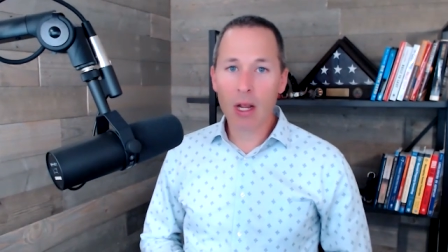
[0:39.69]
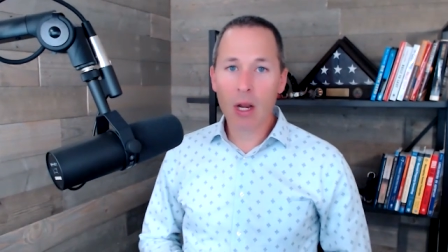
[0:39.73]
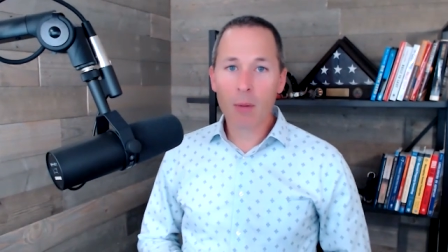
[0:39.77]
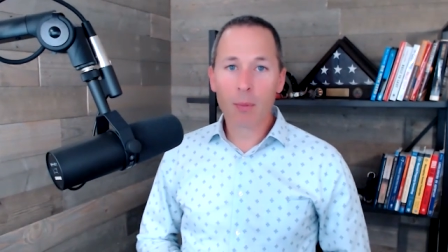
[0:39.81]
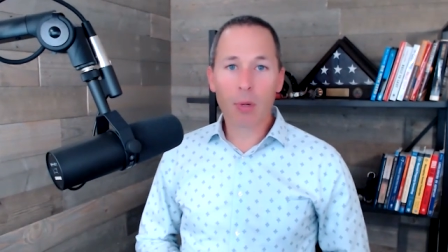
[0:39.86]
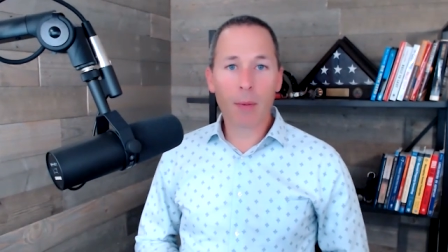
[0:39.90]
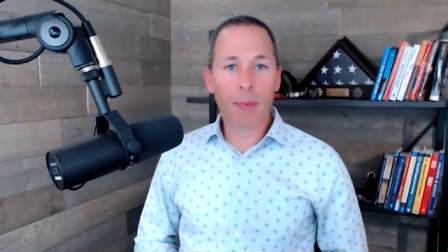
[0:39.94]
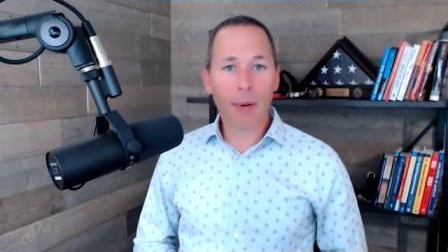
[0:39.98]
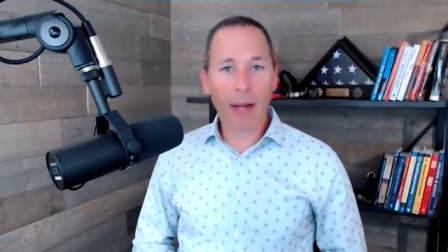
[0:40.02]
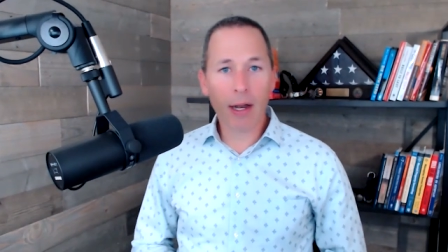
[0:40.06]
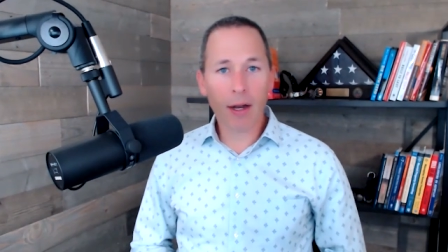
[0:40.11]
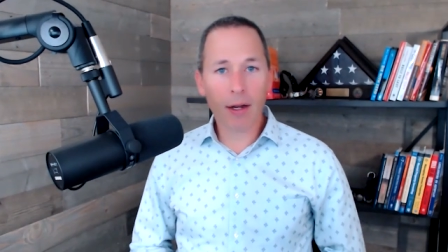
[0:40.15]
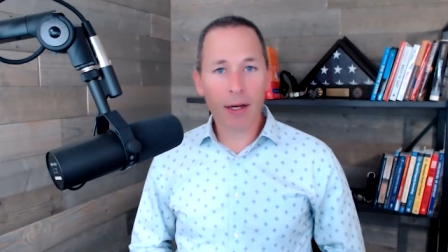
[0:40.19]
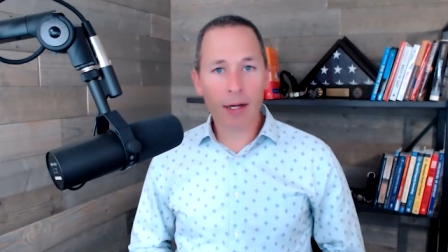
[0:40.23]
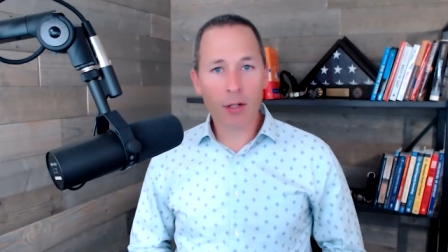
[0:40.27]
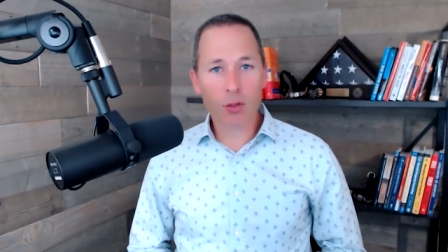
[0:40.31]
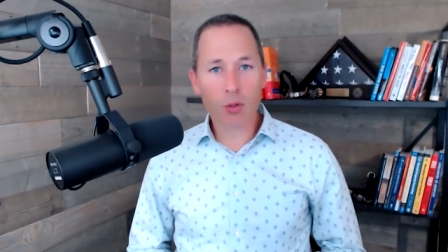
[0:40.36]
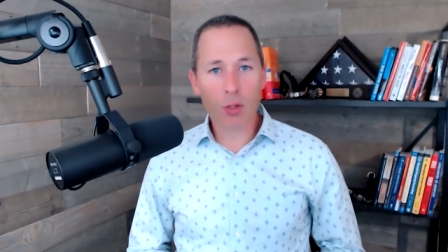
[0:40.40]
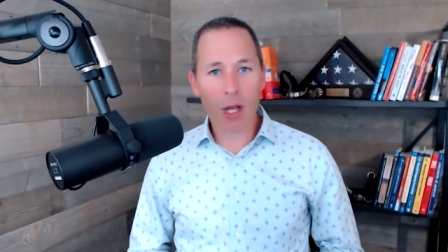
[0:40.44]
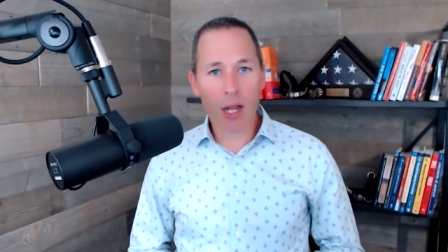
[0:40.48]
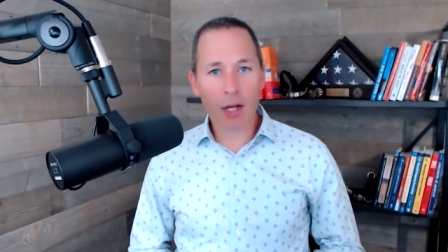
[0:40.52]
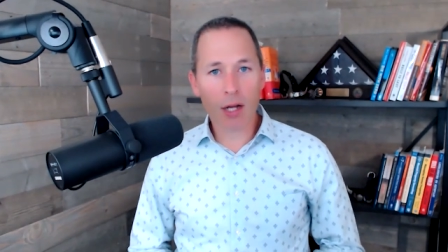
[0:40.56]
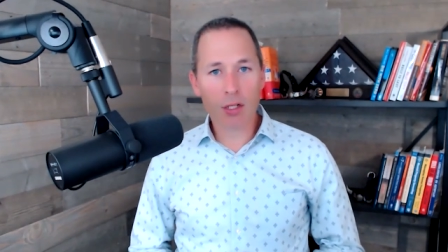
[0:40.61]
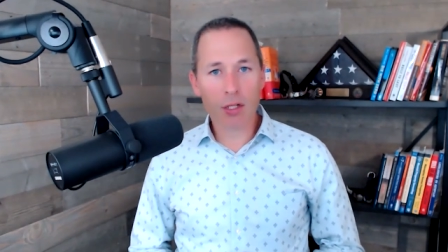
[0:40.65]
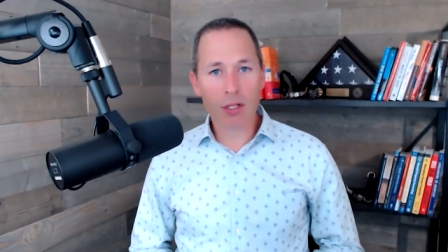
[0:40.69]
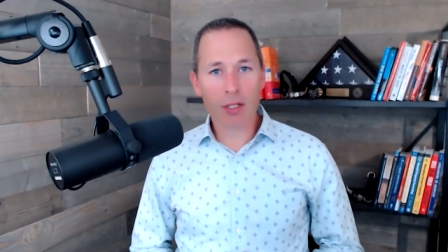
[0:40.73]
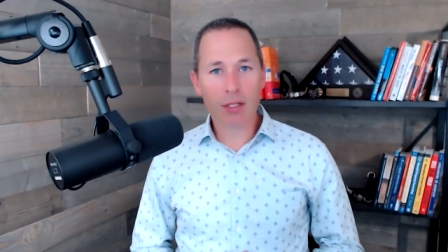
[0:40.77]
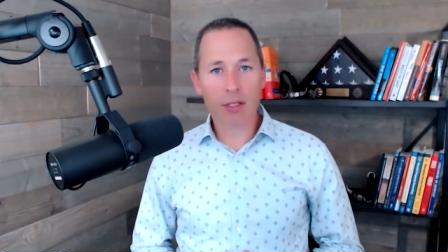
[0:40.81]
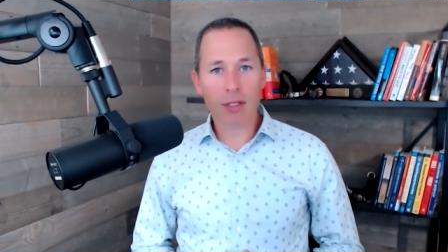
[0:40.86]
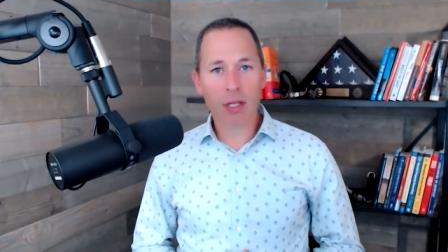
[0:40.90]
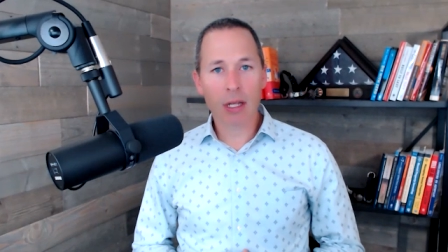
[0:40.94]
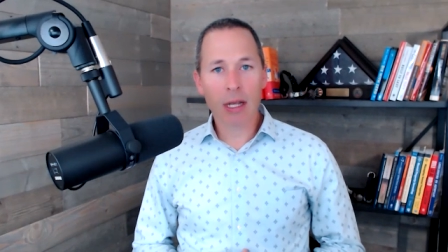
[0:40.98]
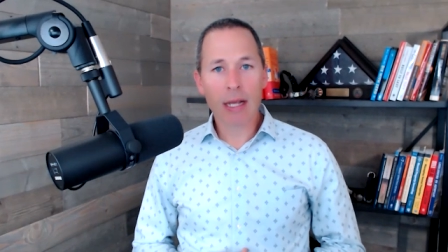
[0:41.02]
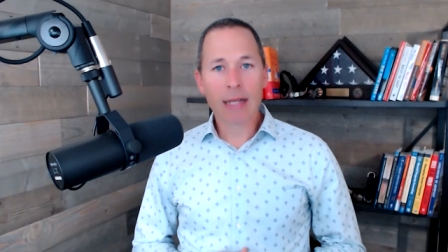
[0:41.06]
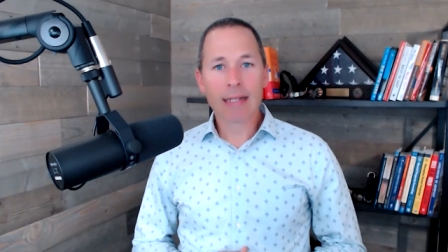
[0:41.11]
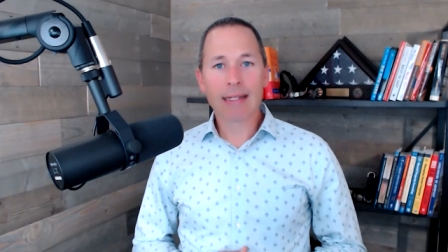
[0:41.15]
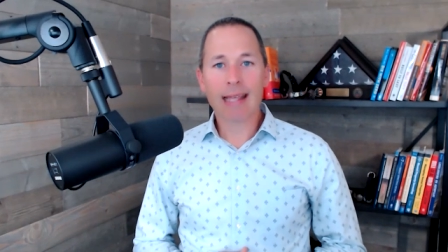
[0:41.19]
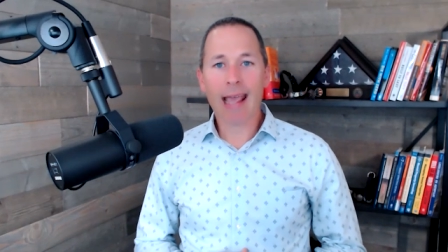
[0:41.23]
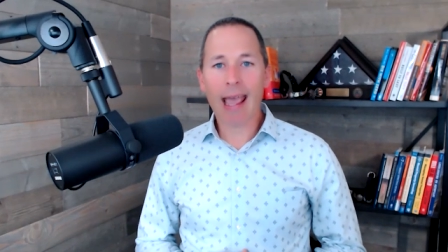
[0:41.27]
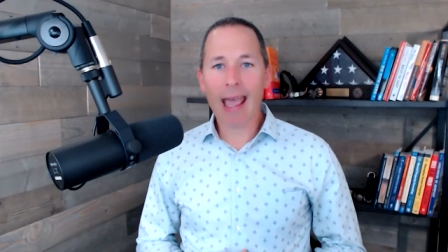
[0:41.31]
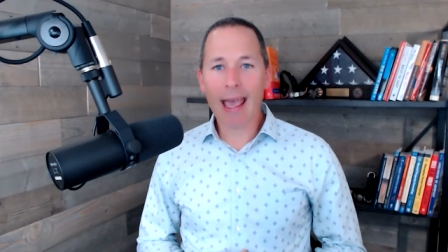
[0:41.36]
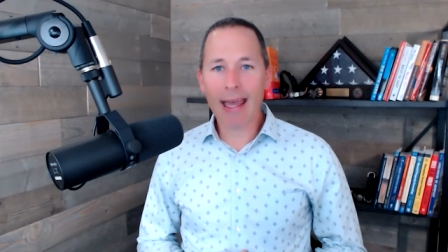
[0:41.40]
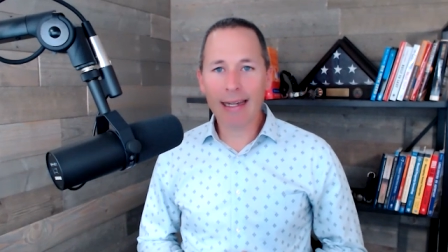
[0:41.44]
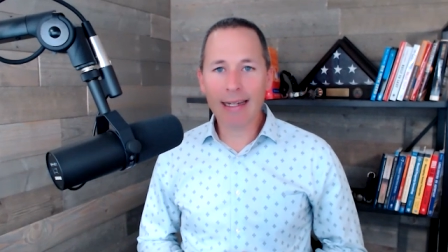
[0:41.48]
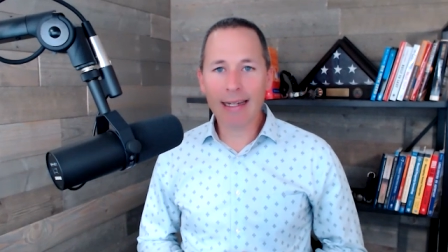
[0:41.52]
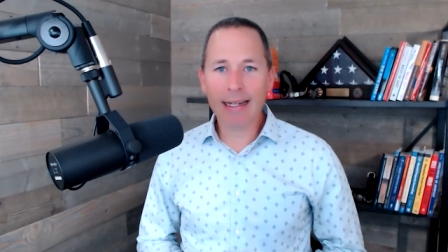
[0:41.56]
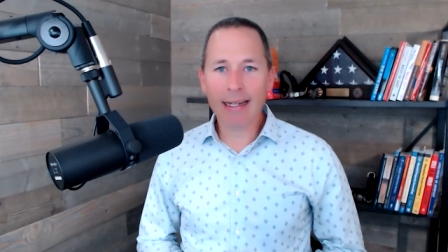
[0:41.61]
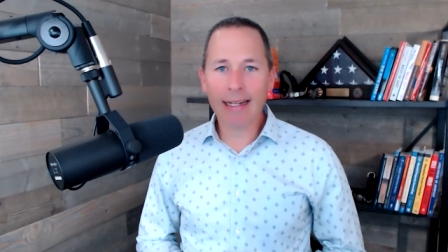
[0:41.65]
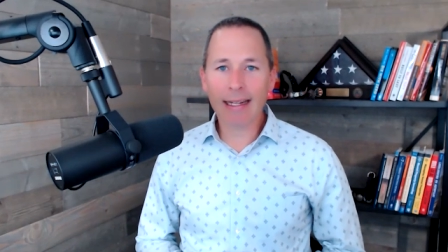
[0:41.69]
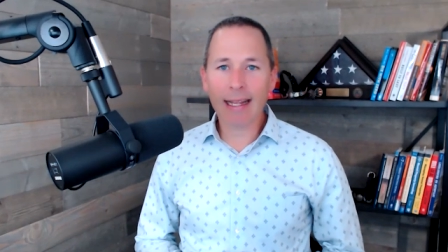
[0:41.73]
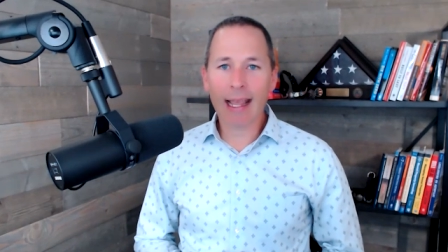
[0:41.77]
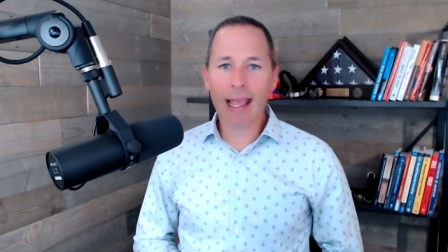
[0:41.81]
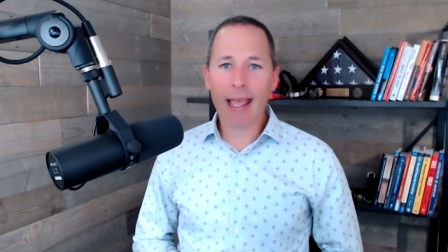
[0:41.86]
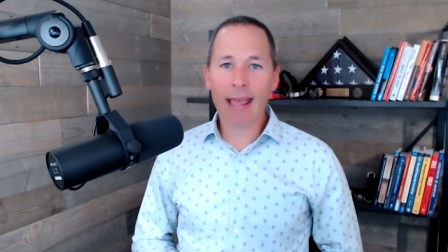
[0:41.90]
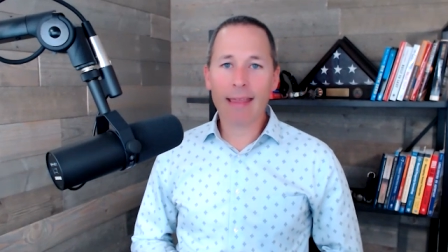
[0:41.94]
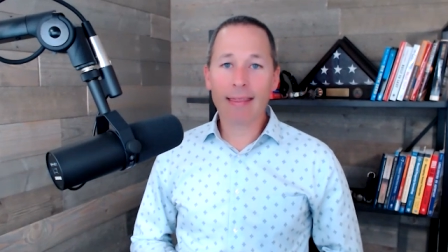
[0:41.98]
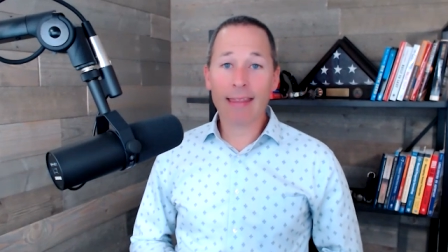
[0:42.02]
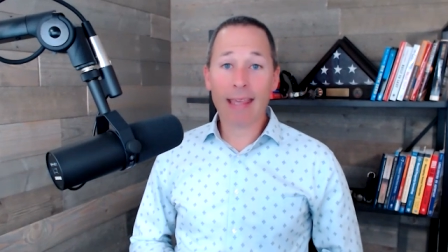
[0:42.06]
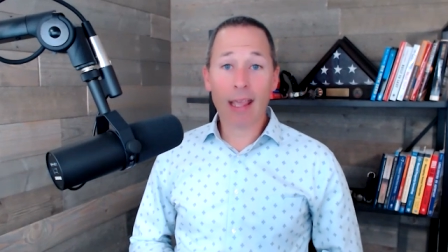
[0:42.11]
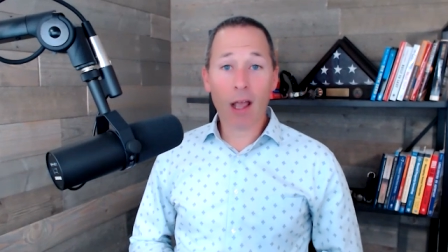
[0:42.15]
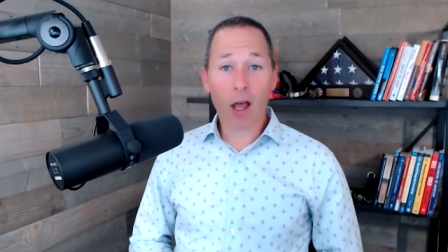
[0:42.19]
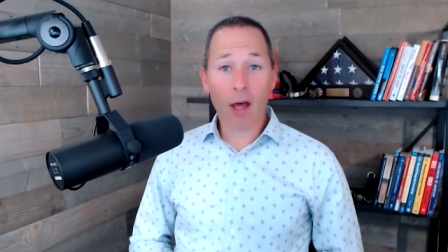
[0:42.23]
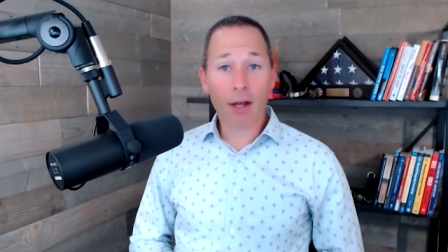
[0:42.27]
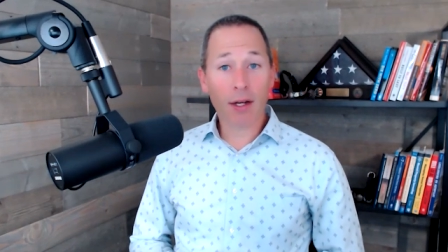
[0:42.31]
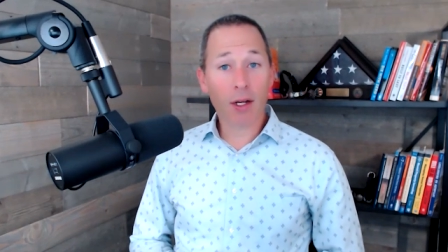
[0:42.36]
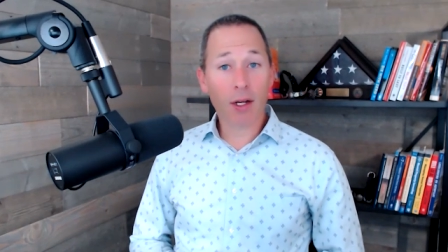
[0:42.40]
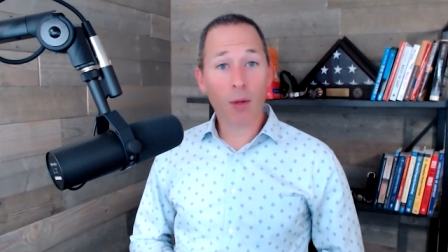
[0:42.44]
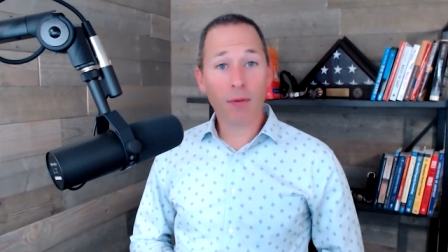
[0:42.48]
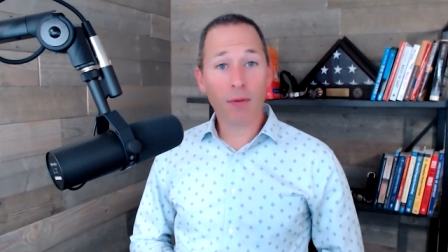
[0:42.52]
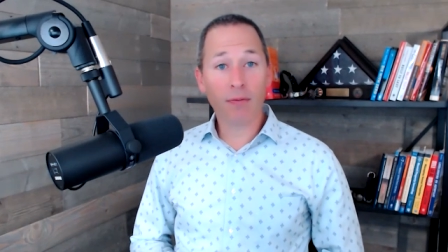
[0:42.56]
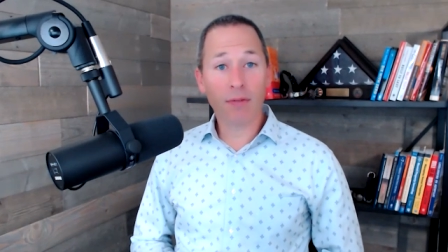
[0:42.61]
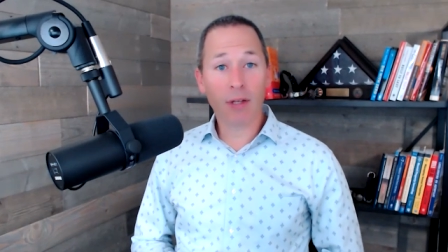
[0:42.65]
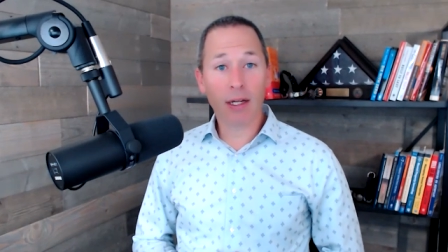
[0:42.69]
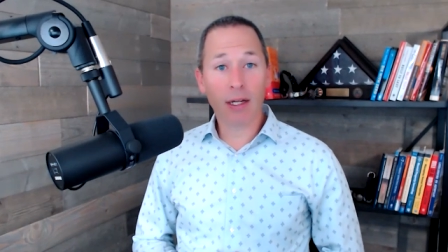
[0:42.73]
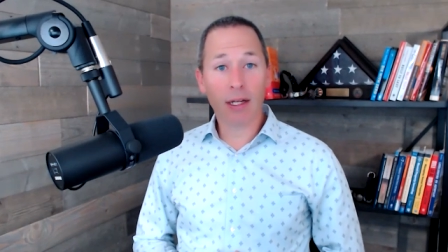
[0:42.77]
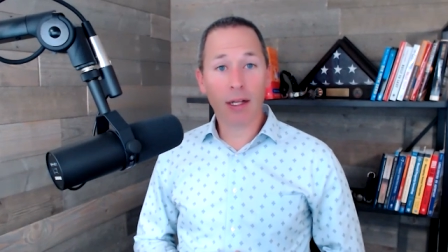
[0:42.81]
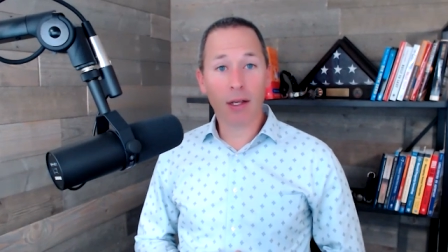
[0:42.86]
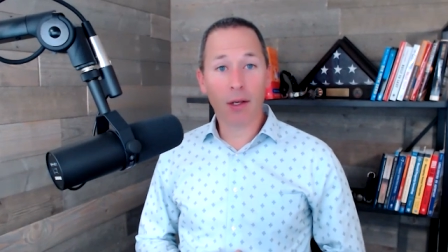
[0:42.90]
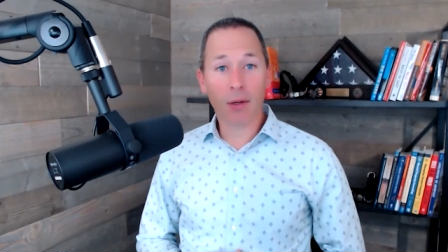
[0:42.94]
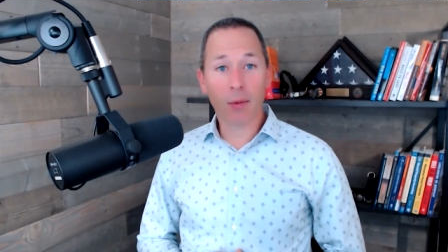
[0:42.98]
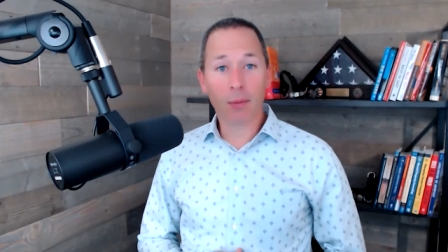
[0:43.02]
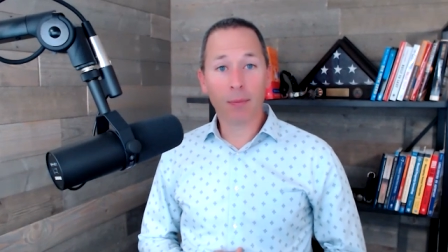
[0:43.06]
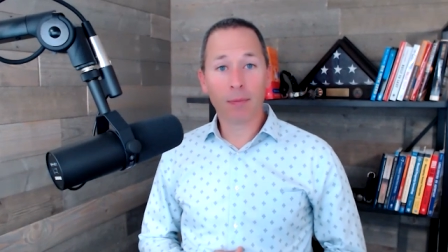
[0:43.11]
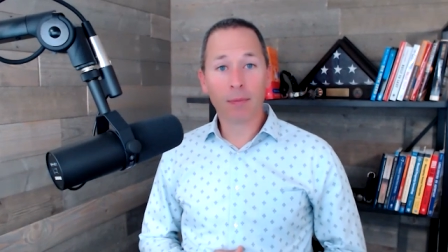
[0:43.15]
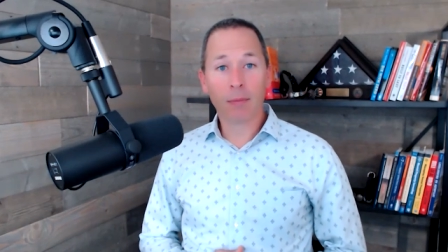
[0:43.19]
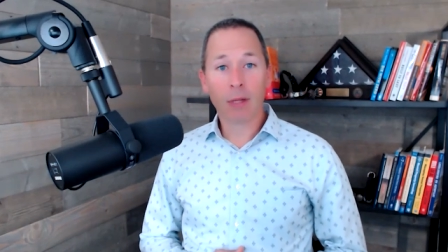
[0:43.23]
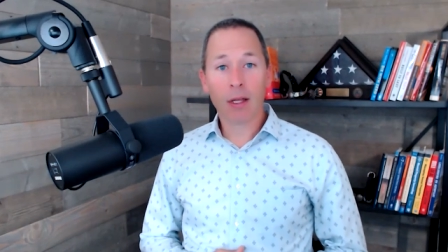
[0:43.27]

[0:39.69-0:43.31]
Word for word: preparing introductions, to editing the audio and video.